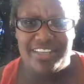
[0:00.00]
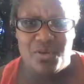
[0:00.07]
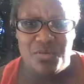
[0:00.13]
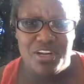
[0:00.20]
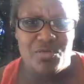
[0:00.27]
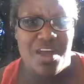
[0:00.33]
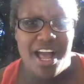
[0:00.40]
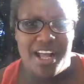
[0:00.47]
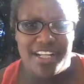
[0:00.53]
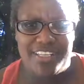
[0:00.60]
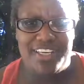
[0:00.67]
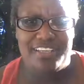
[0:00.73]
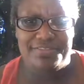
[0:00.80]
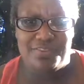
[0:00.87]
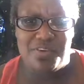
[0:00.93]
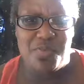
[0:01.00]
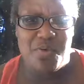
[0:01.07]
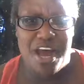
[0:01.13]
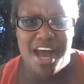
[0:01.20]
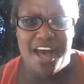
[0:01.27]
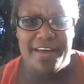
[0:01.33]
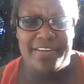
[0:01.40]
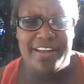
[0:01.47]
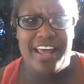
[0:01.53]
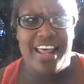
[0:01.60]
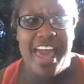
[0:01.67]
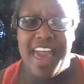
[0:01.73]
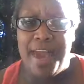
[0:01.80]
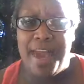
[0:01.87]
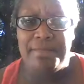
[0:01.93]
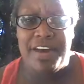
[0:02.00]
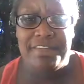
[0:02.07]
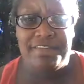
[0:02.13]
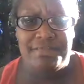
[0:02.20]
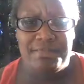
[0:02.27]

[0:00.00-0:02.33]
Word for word: I want to rock these for a while. And I had my